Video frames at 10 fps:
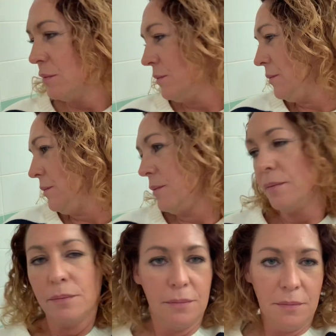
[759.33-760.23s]

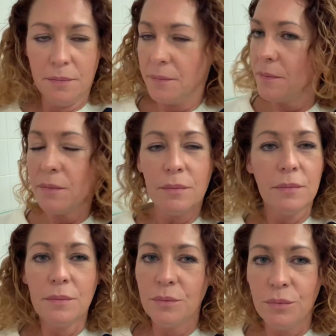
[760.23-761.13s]

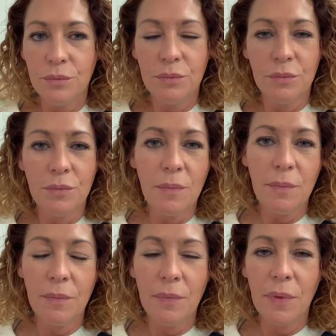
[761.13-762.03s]

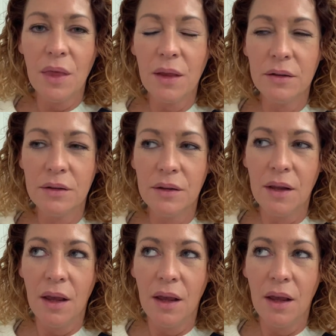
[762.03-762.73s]
No one is speaking in this clip.